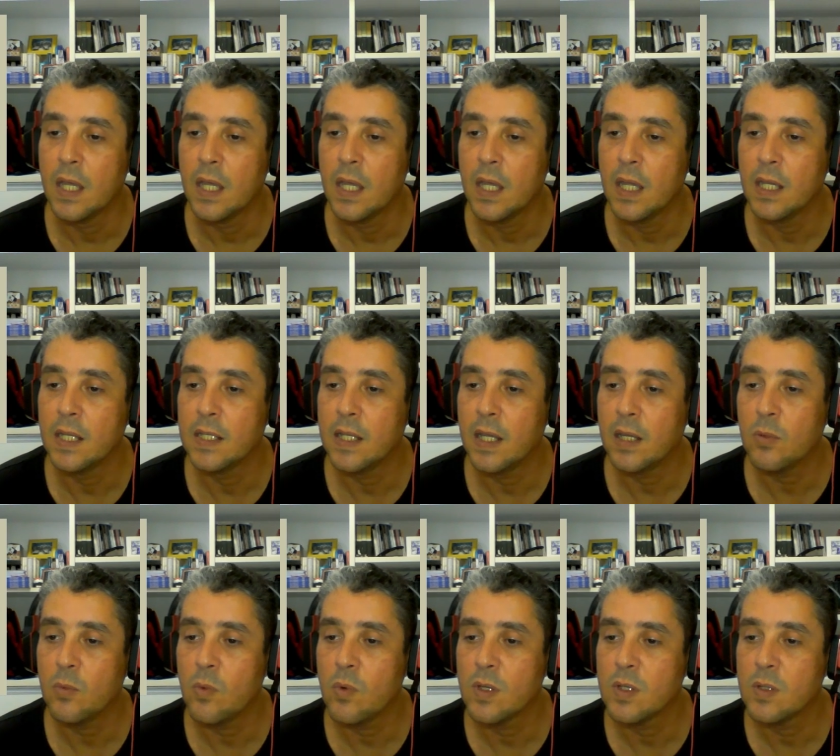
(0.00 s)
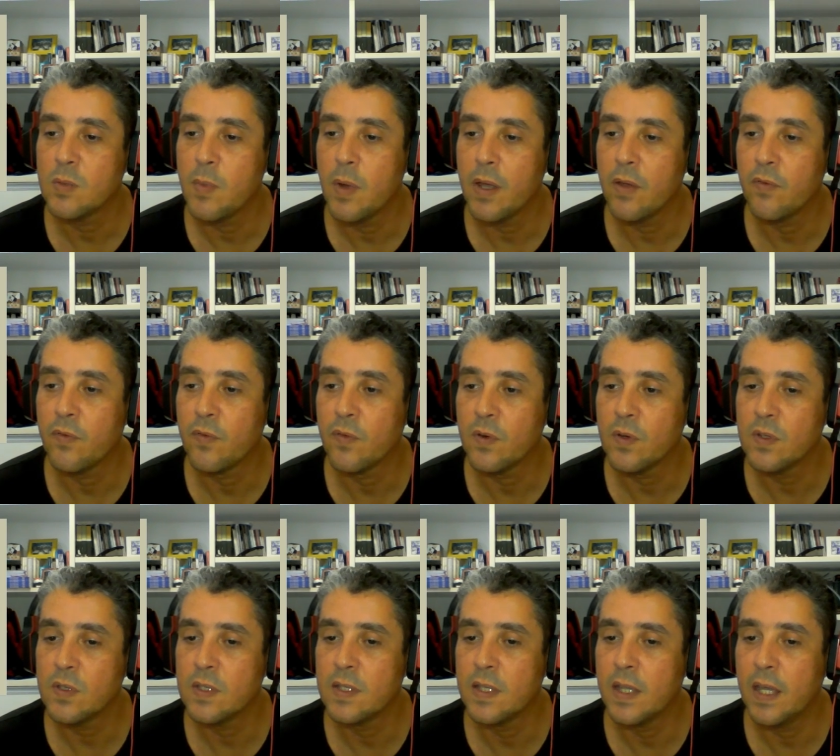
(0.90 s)
And that was my
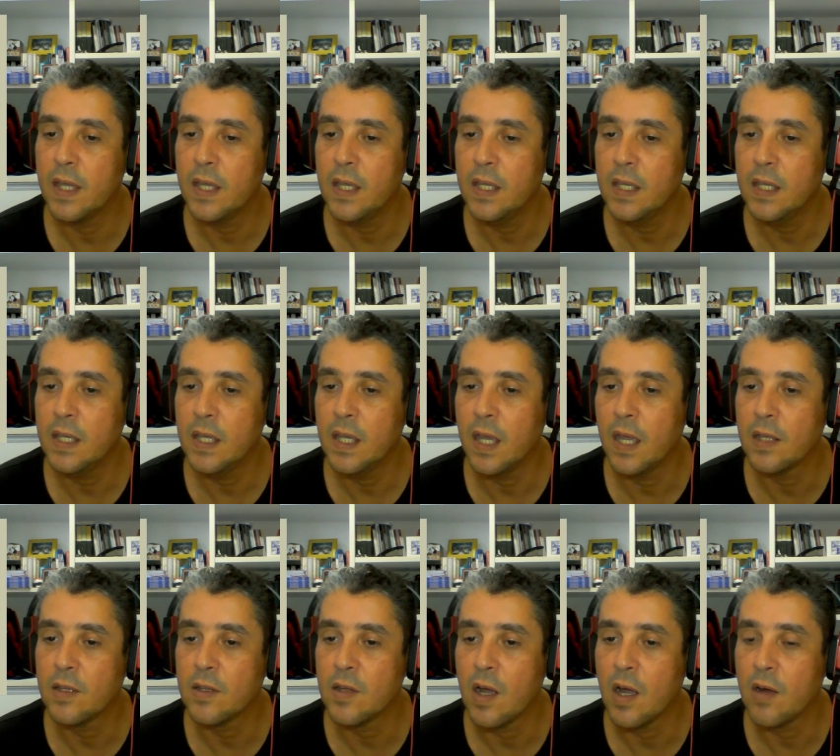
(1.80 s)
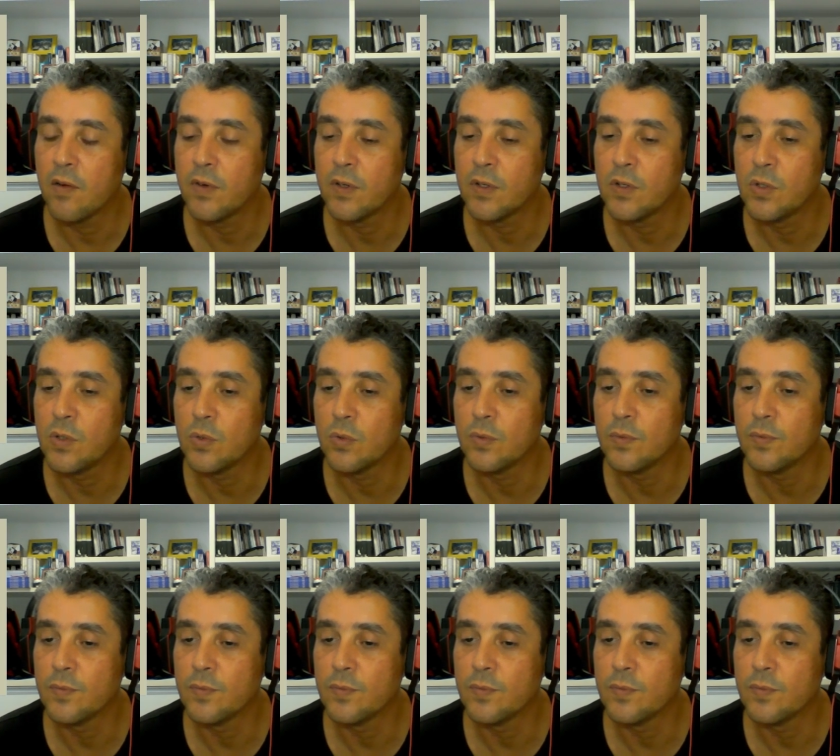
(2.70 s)
first day at Harvard too.